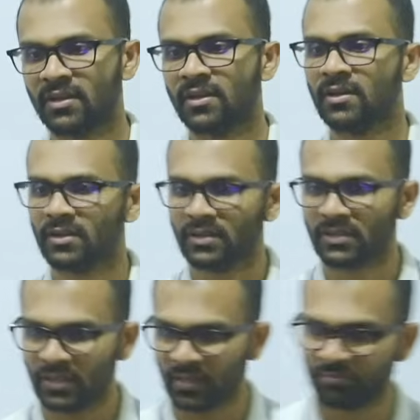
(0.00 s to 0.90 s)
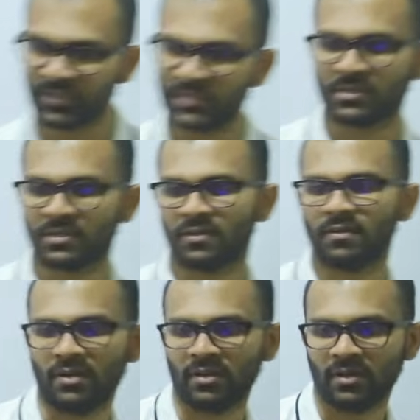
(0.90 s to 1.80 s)
numbers.
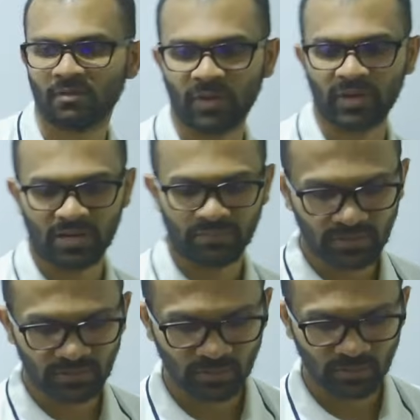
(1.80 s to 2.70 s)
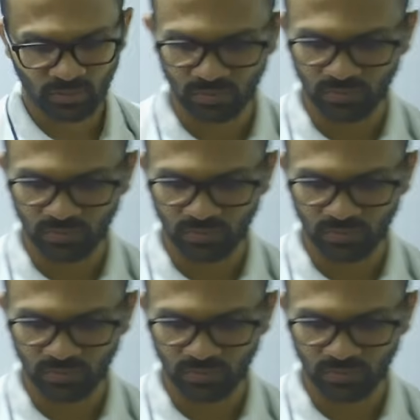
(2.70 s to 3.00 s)
Right, Lamai? So that's